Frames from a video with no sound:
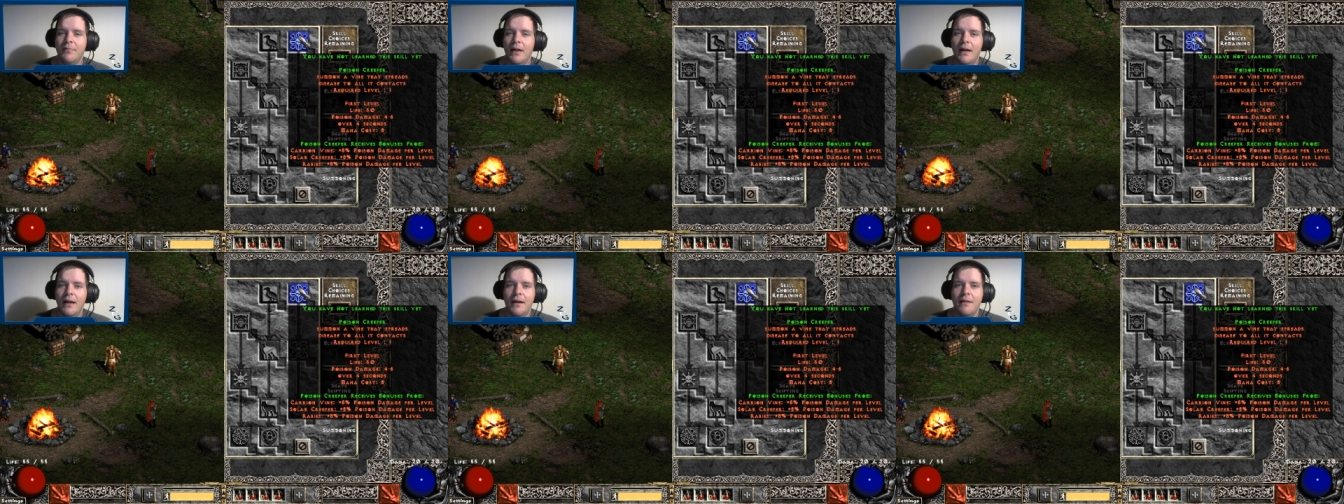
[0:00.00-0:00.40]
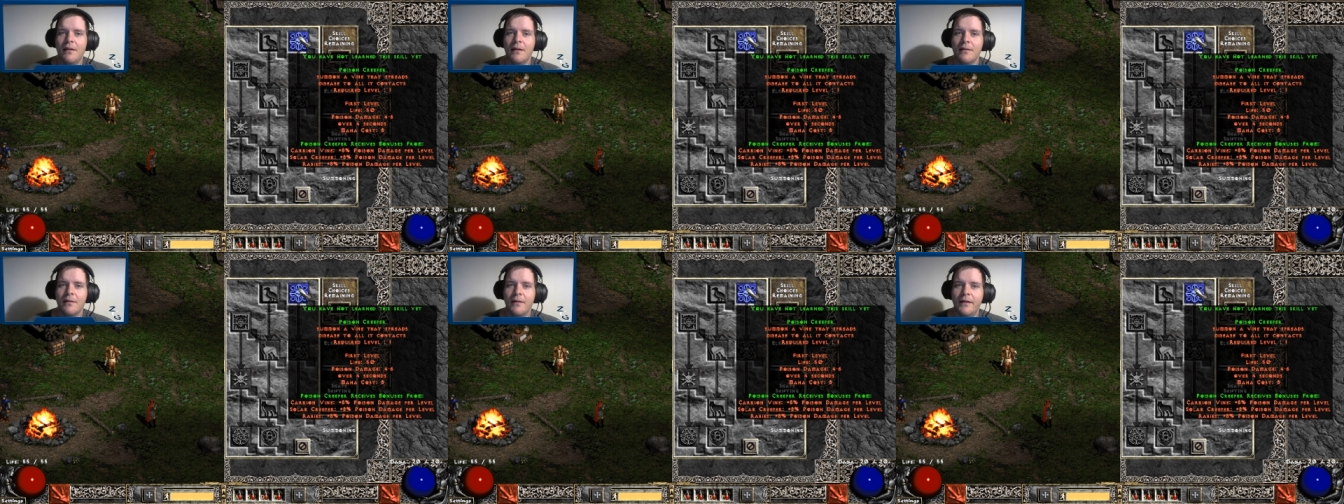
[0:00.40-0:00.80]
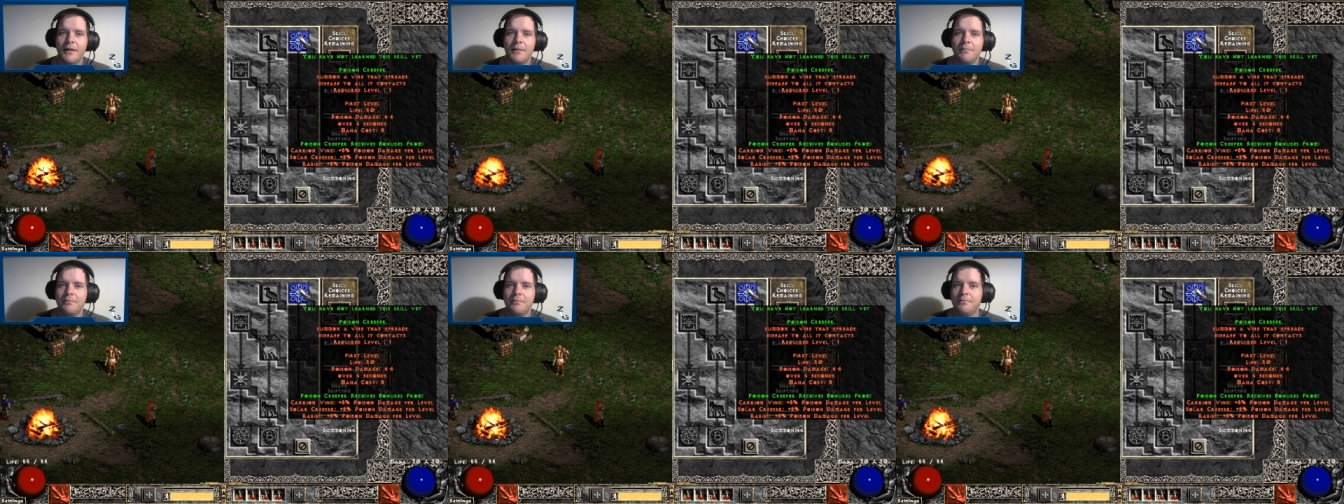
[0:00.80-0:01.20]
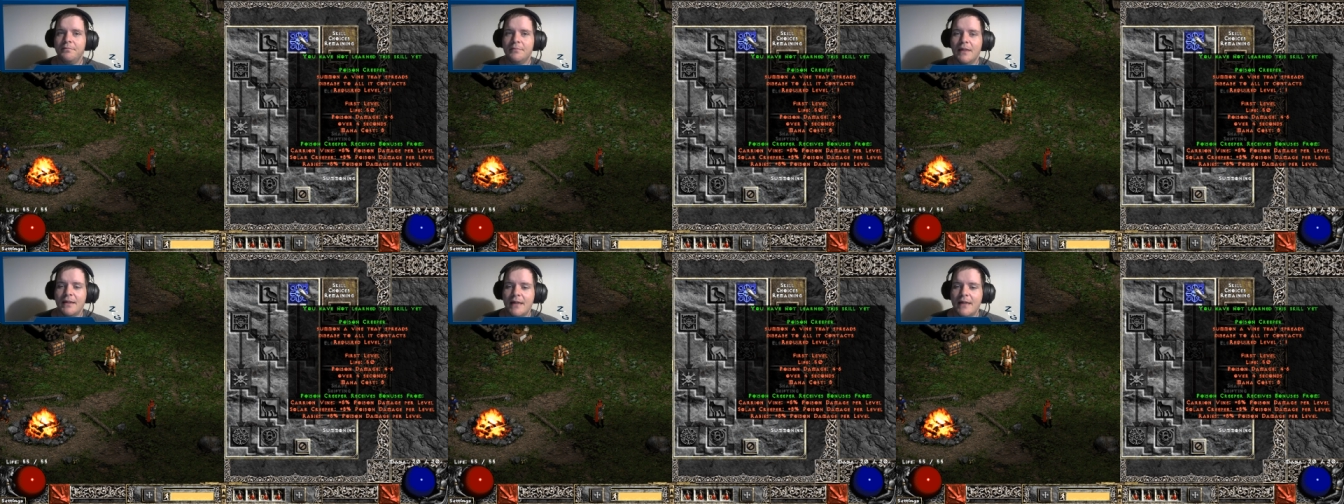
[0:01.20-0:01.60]
anything that it
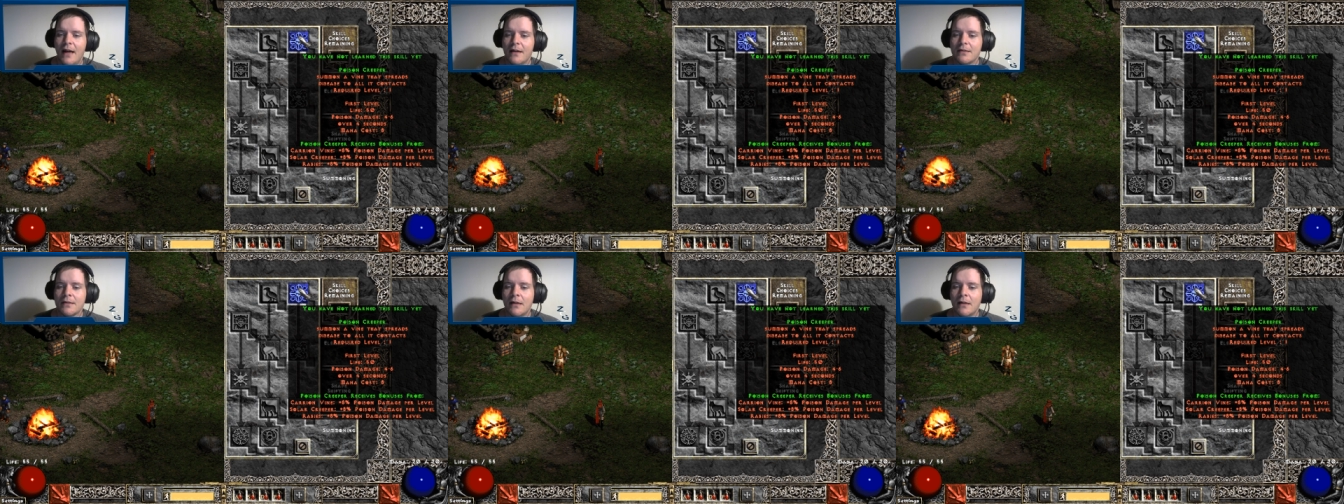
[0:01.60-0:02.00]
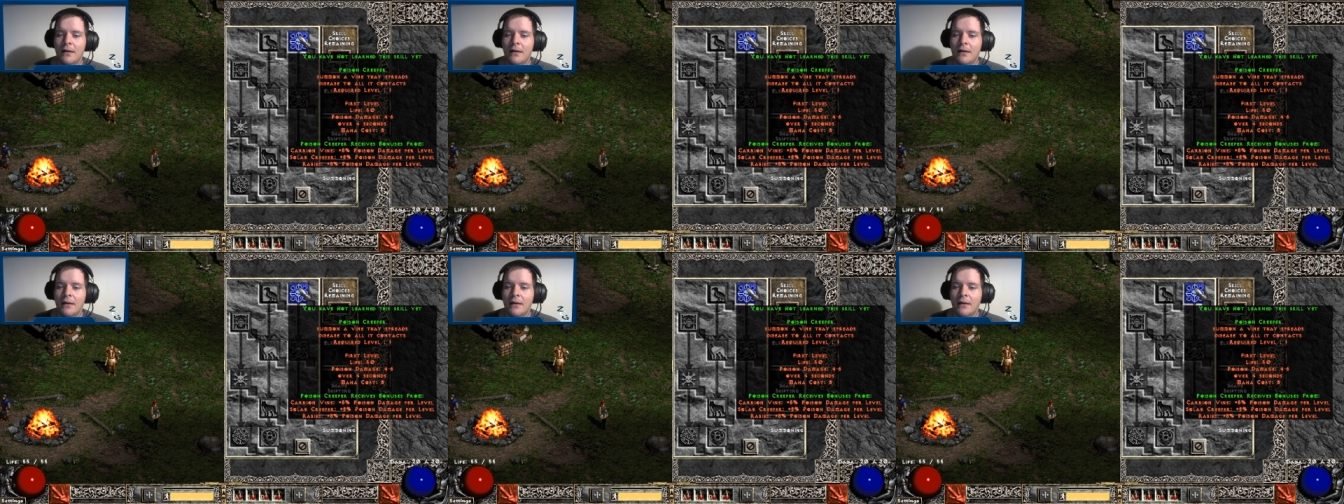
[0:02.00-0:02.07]
attacks.